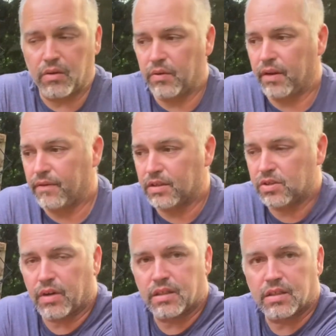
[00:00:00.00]
if he's
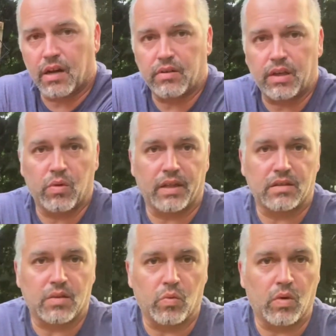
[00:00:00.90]
stretched out and he runs
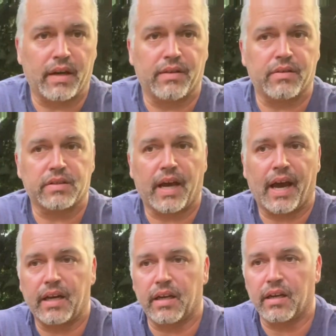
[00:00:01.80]
to one other
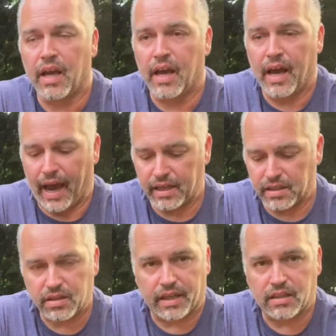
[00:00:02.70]
side. And I
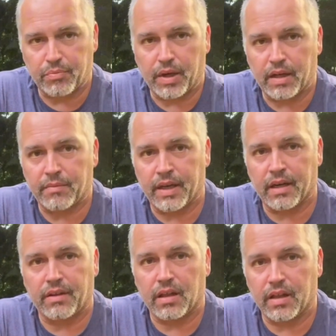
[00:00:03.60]
just like to pin them
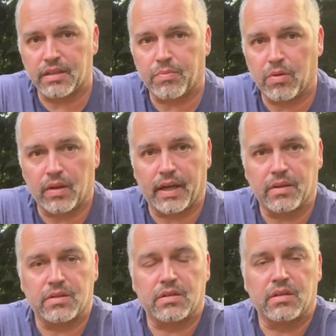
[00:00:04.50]
there. They're less pullouts.